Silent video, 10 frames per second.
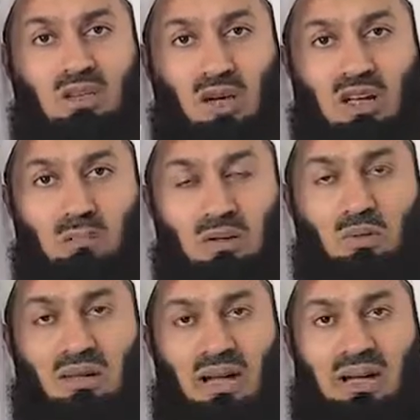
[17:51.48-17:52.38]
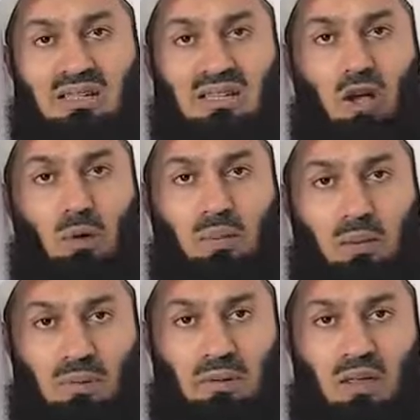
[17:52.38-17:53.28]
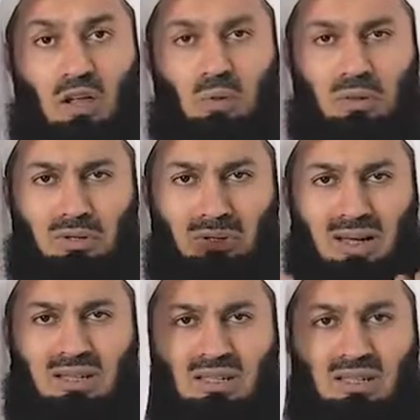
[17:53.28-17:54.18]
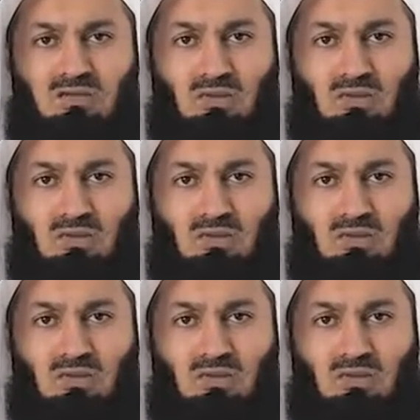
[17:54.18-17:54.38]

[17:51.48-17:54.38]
judge between us and our people with justice,